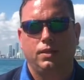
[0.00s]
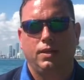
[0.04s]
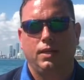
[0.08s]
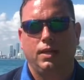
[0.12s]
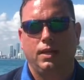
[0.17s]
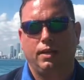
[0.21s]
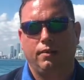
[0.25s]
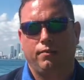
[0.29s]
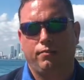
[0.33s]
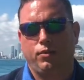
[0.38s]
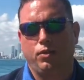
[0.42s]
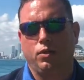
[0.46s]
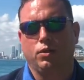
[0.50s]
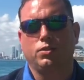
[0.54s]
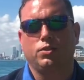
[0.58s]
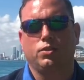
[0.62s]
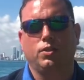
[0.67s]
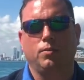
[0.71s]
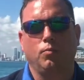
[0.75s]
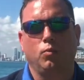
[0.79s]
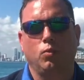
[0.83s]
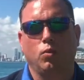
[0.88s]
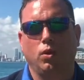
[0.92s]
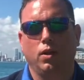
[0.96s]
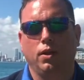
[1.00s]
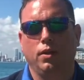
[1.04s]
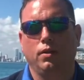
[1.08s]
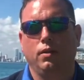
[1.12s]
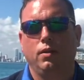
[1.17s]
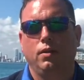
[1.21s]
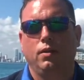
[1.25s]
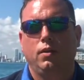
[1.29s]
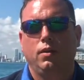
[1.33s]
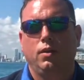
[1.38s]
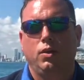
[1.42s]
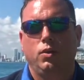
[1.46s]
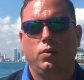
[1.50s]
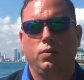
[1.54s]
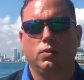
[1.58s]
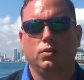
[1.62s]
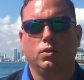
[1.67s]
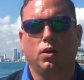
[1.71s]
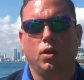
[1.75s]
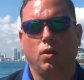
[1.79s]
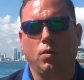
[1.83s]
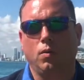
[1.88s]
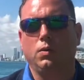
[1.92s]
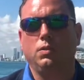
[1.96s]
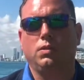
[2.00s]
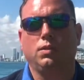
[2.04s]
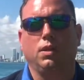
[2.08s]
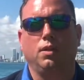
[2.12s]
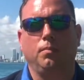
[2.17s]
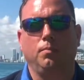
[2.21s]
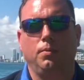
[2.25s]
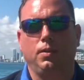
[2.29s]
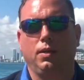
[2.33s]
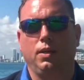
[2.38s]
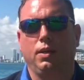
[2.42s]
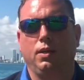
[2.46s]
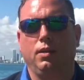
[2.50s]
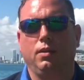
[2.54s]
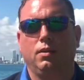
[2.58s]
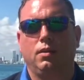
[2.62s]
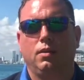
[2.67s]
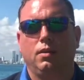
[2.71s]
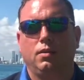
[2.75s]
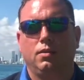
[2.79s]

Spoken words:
And if you're someone who is always going to be